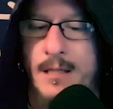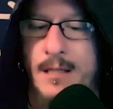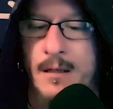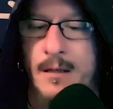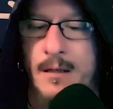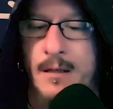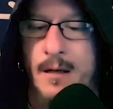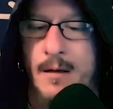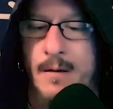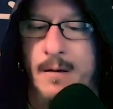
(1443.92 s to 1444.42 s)

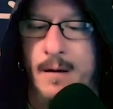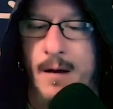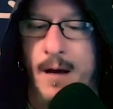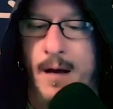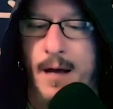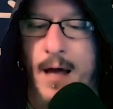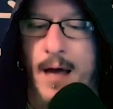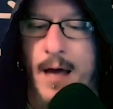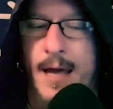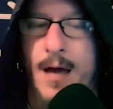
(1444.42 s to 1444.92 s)
And and
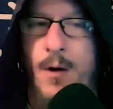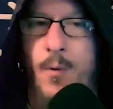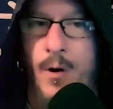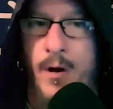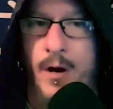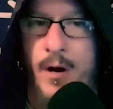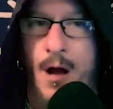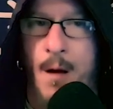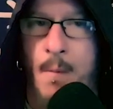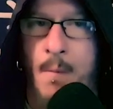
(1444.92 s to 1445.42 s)
I, I get where
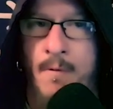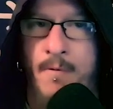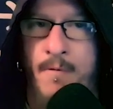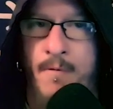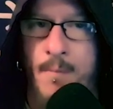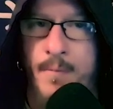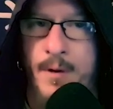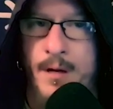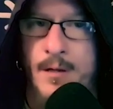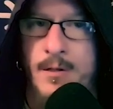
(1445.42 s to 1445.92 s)
you're coming
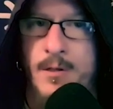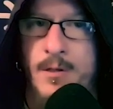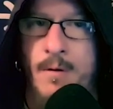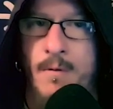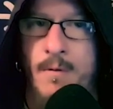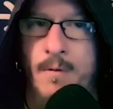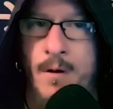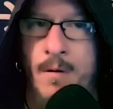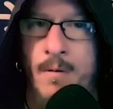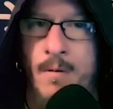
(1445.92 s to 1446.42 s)
from because you're
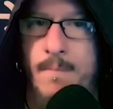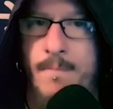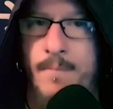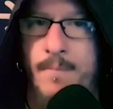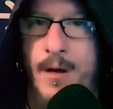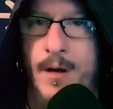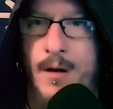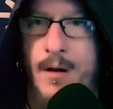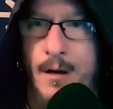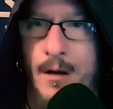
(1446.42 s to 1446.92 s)
you're
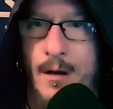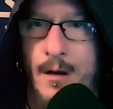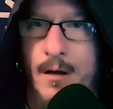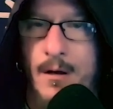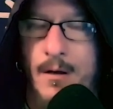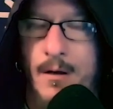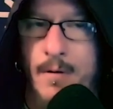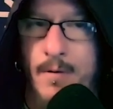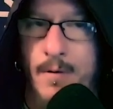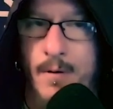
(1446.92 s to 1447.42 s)

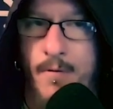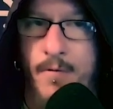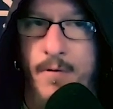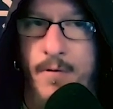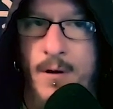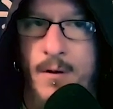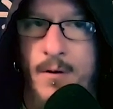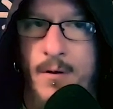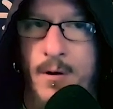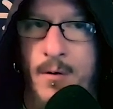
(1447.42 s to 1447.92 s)
you, you
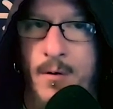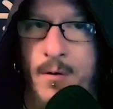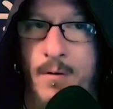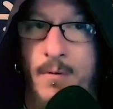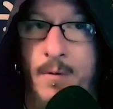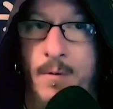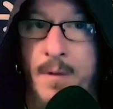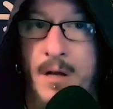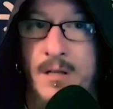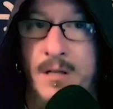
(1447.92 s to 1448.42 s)
feel you're
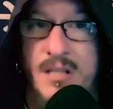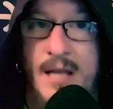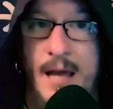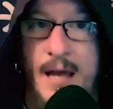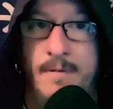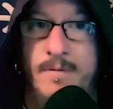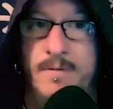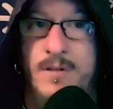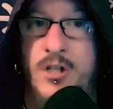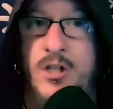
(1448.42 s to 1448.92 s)
in a state
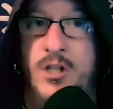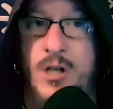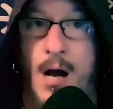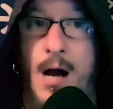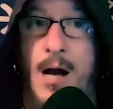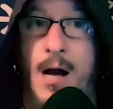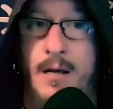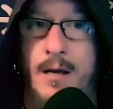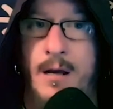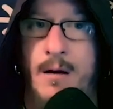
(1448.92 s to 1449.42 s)
of
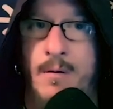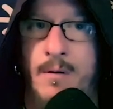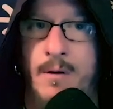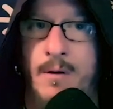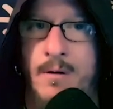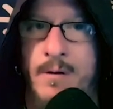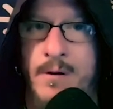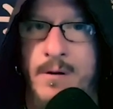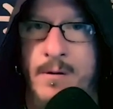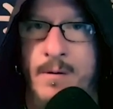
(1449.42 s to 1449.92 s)
shock. You know,
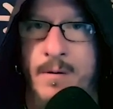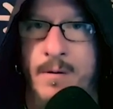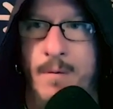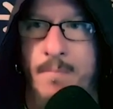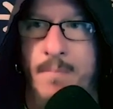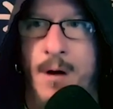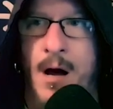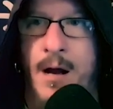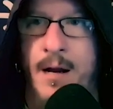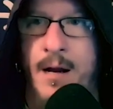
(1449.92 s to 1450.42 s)
your your your
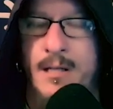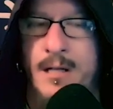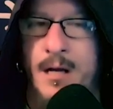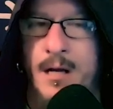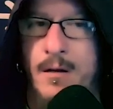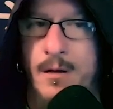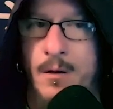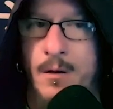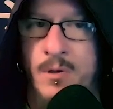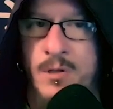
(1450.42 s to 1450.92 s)
body is
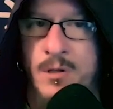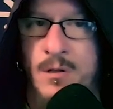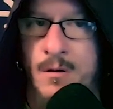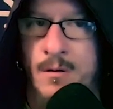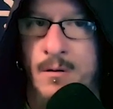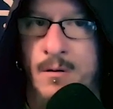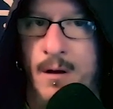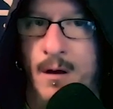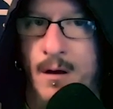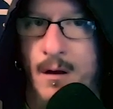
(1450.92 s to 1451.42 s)
not used
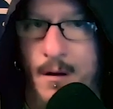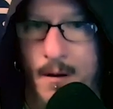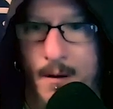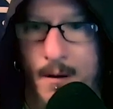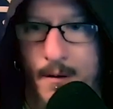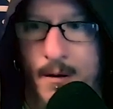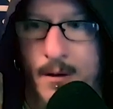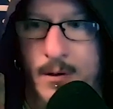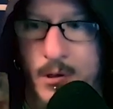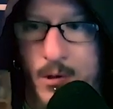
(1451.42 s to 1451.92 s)
to
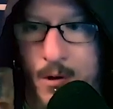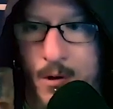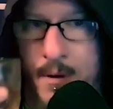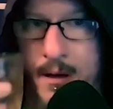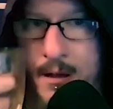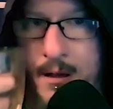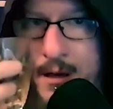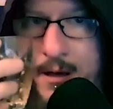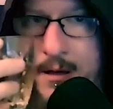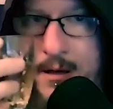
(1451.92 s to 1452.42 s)

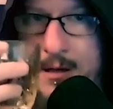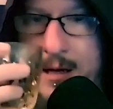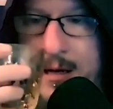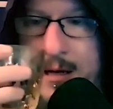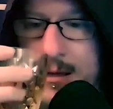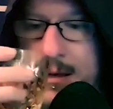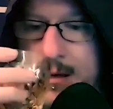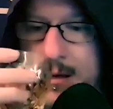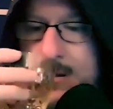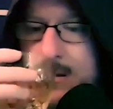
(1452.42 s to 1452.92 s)
consuming things like
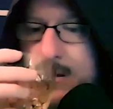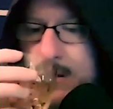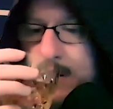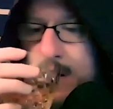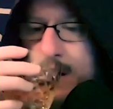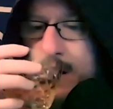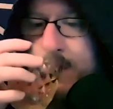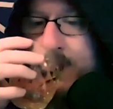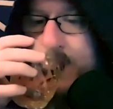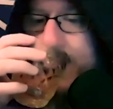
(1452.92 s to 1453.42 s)
this, and
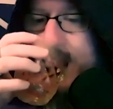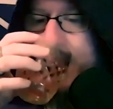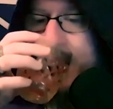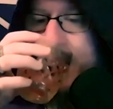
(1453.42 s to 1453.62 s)
you know,